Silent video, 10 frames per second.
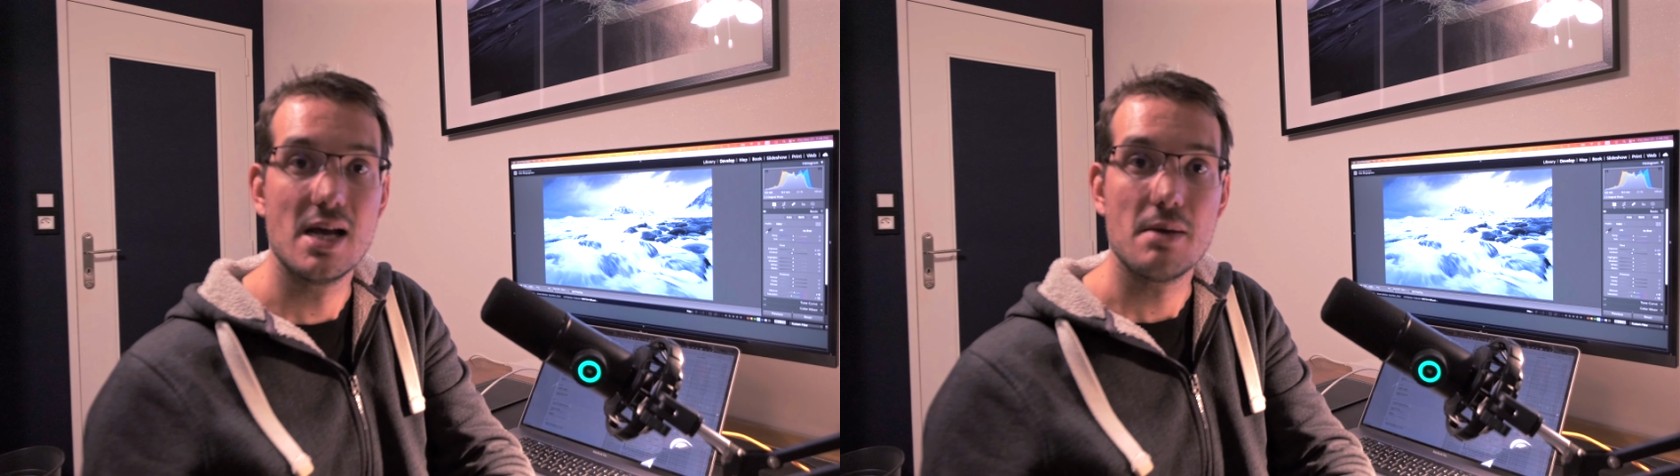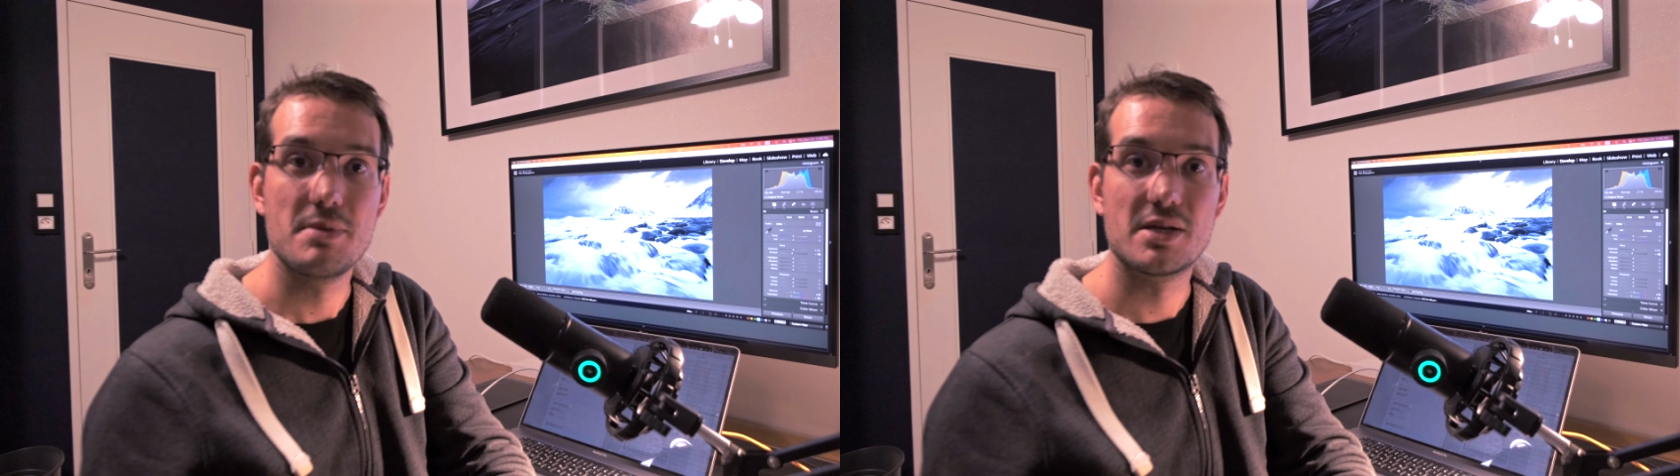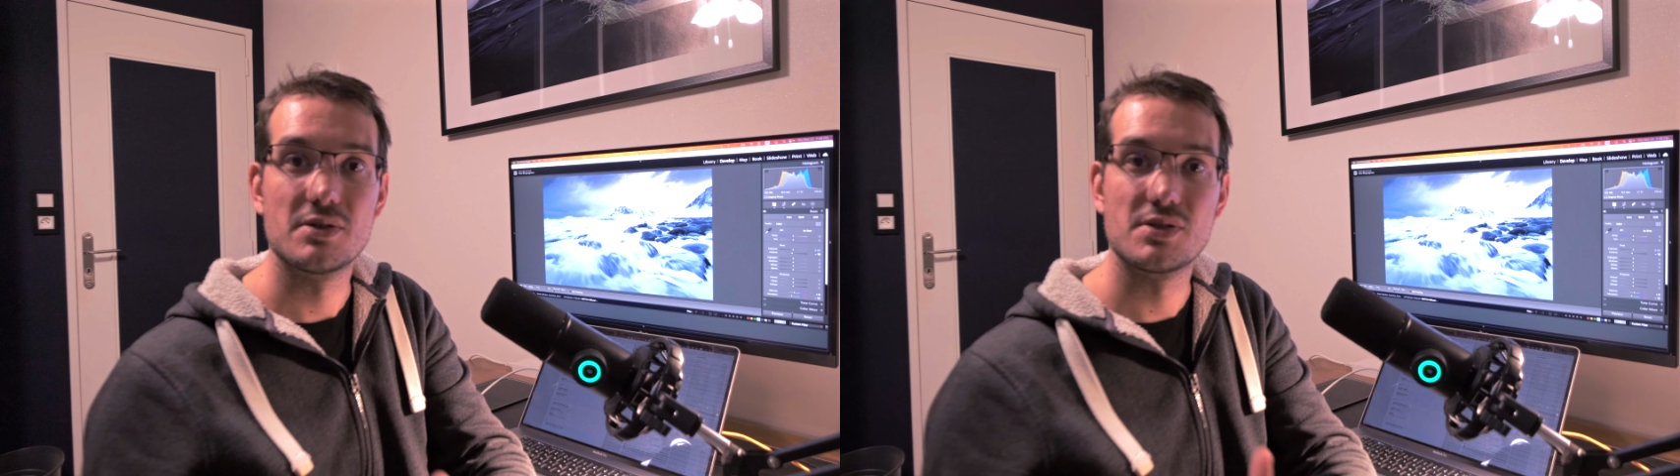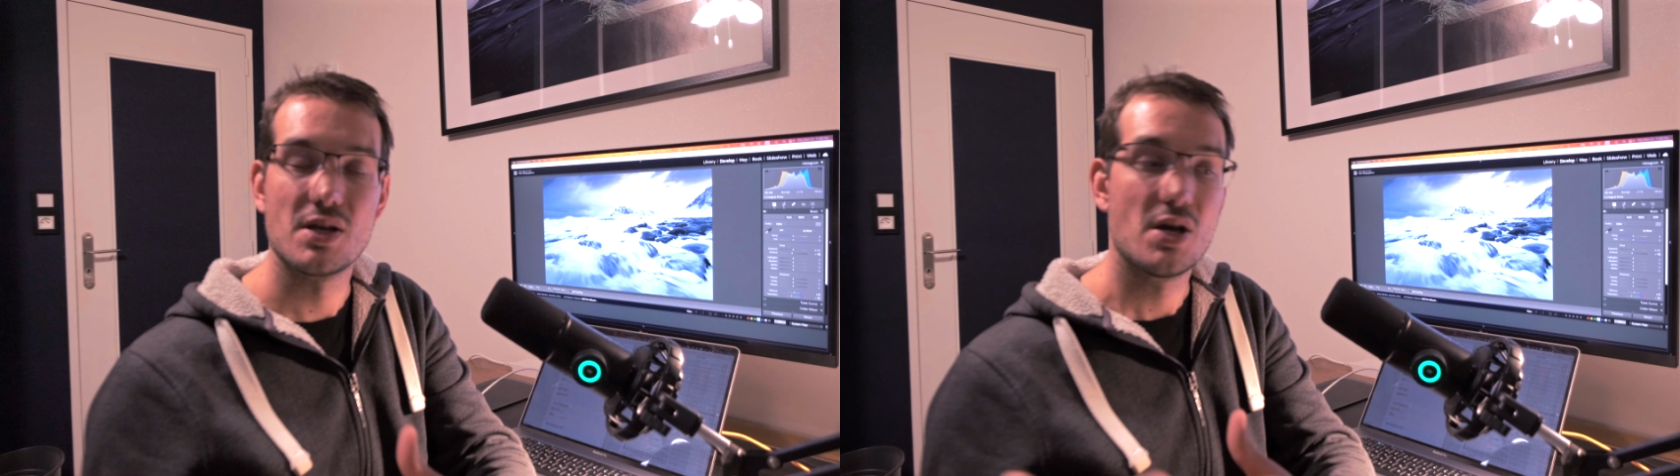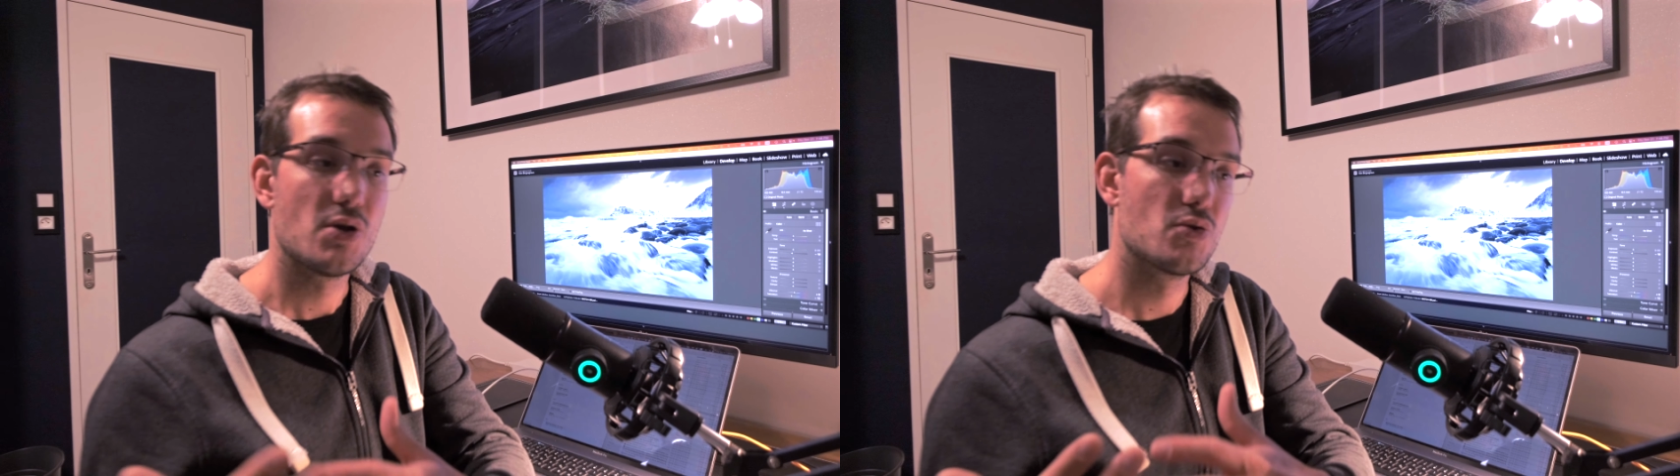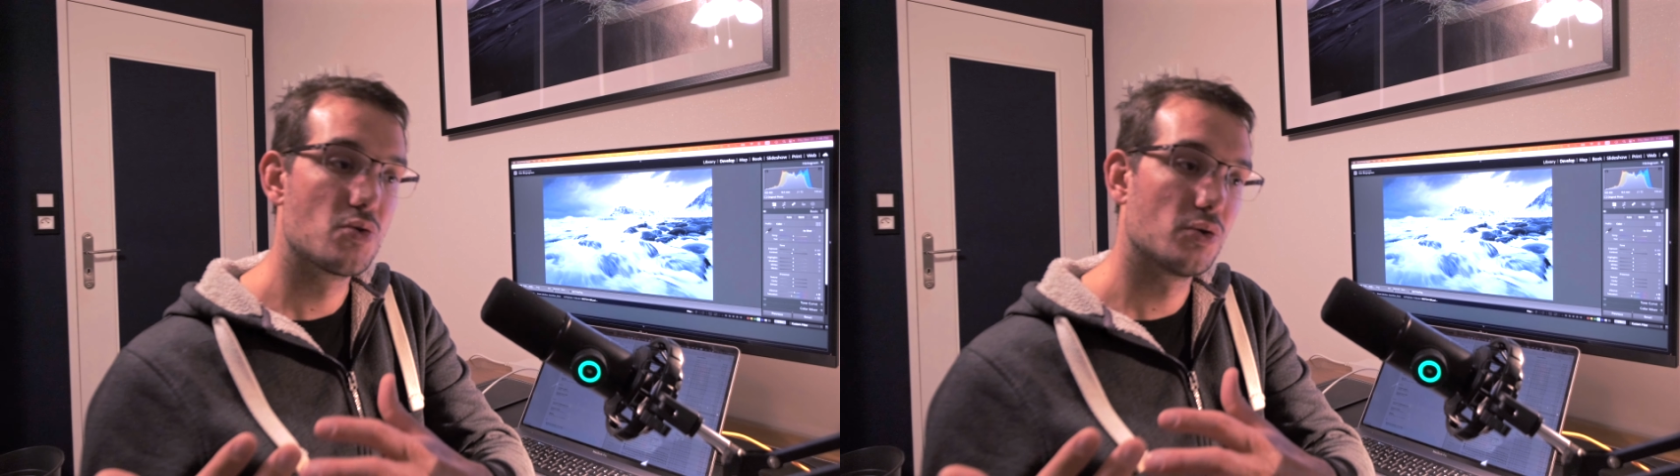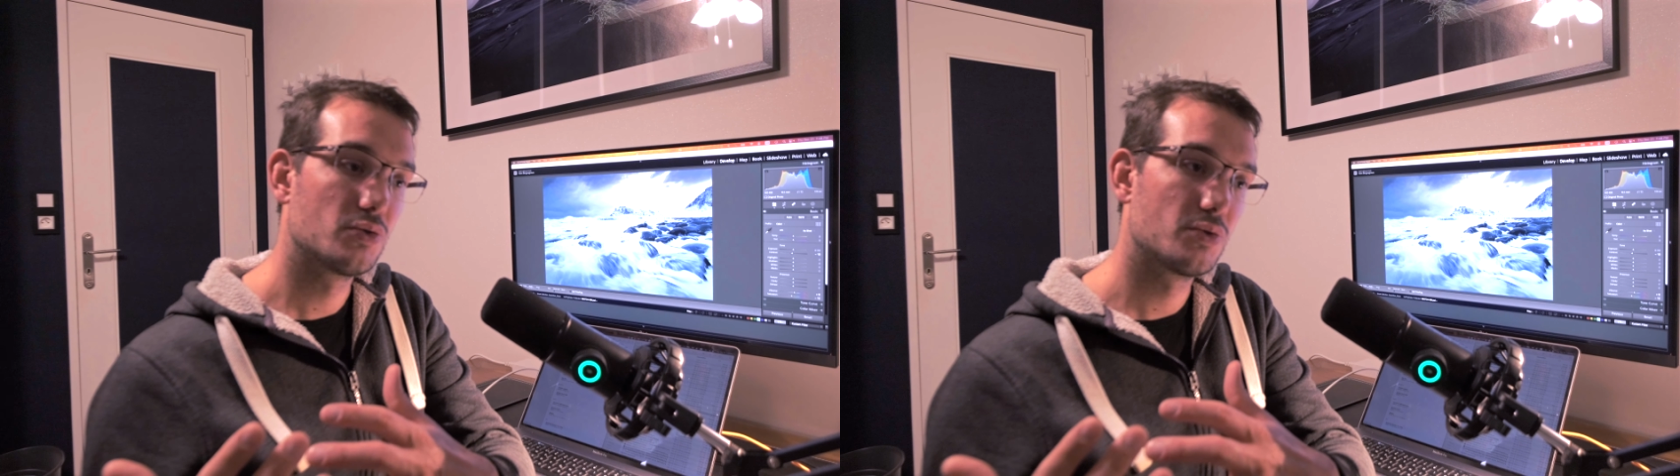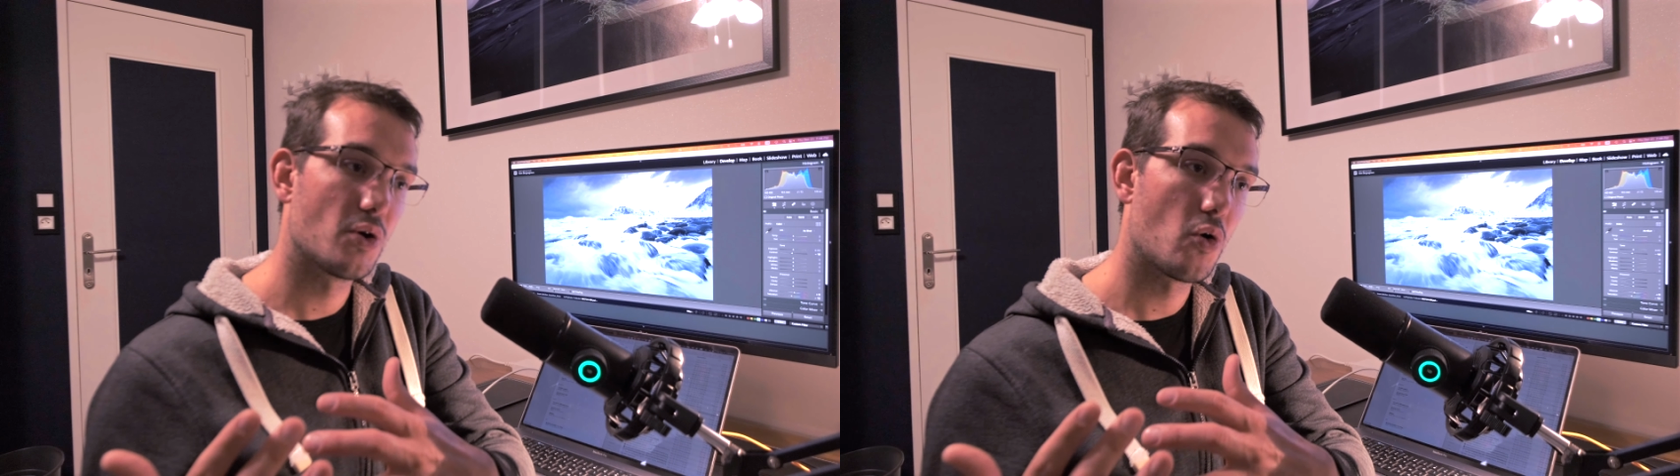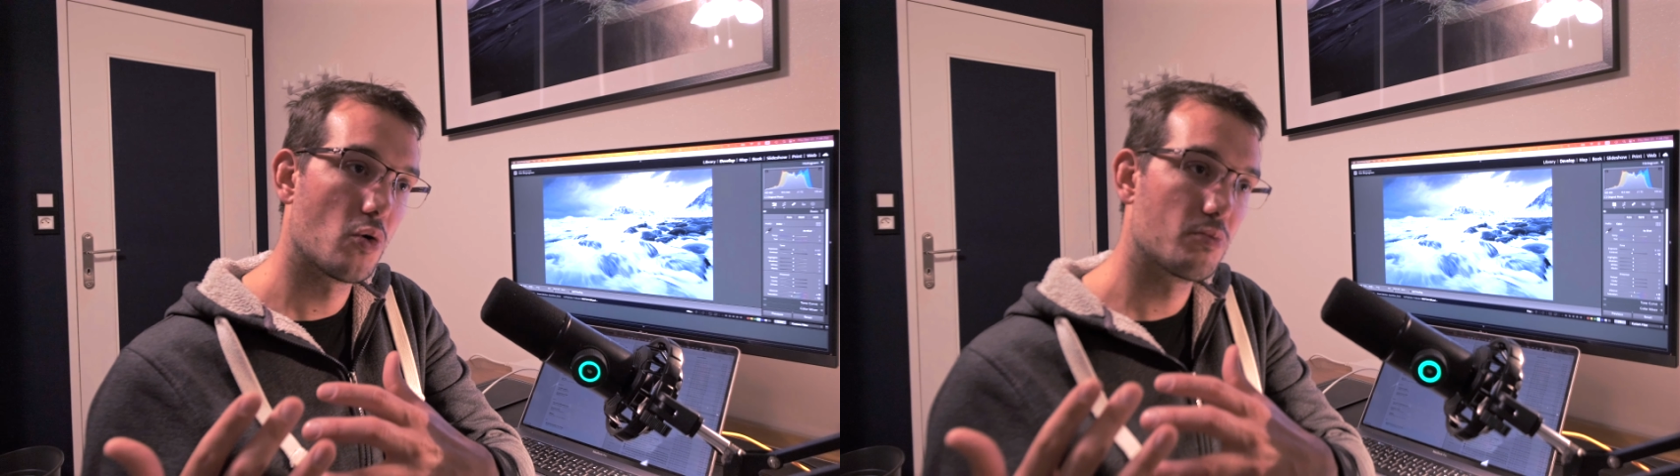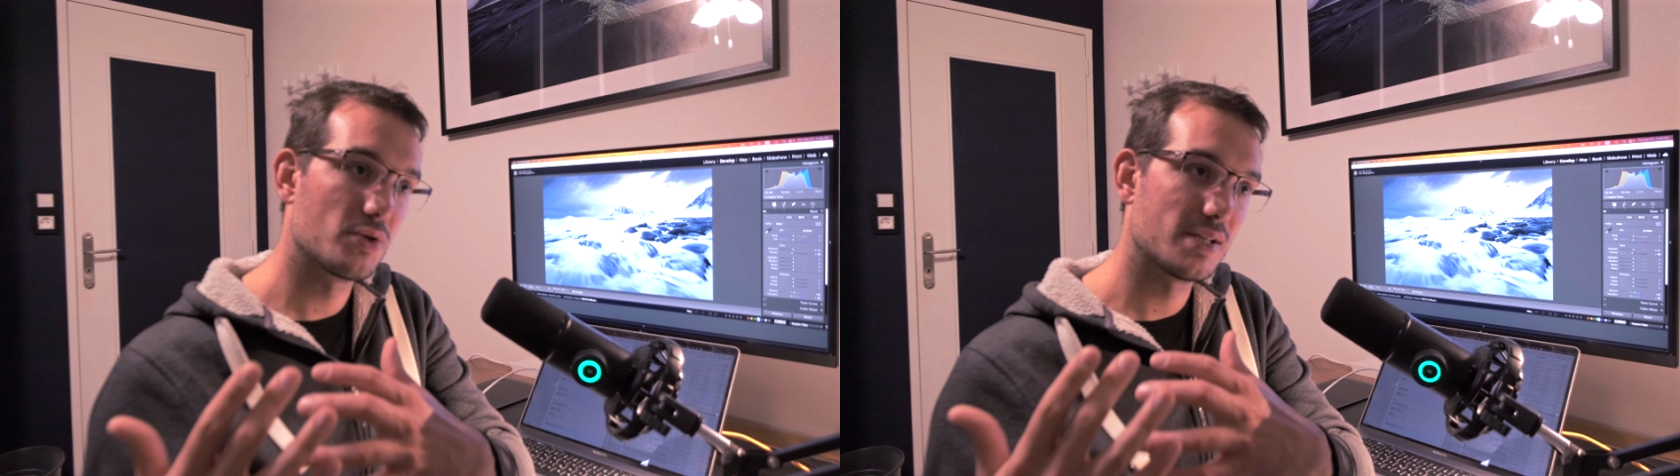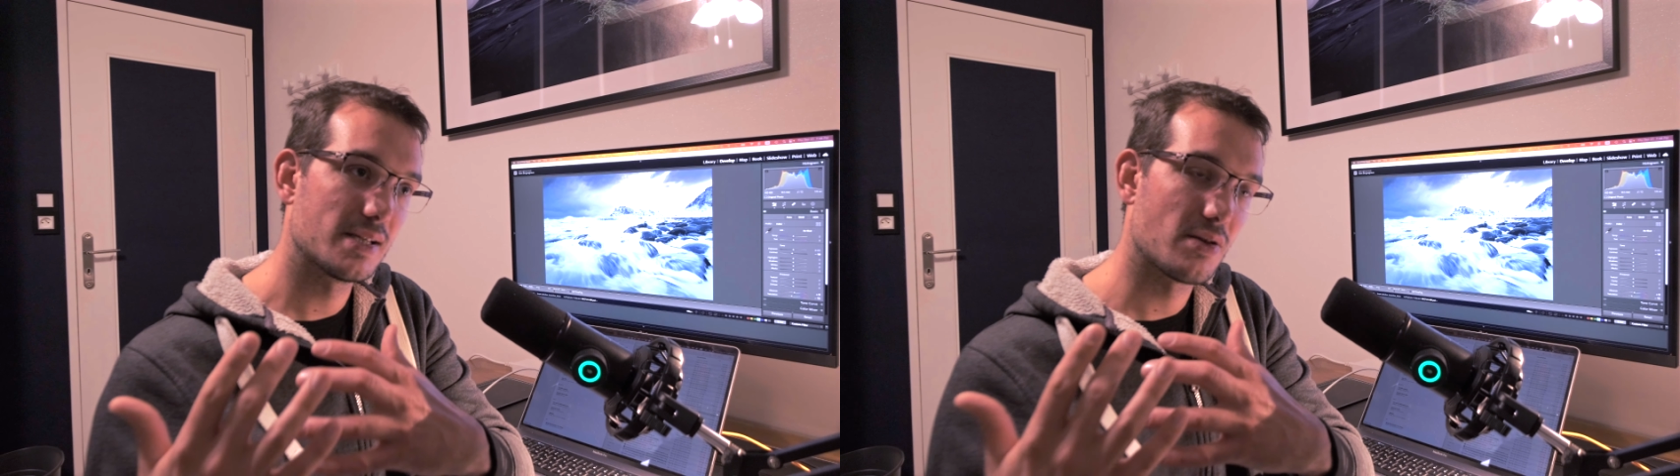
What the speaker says: because you go through the whole process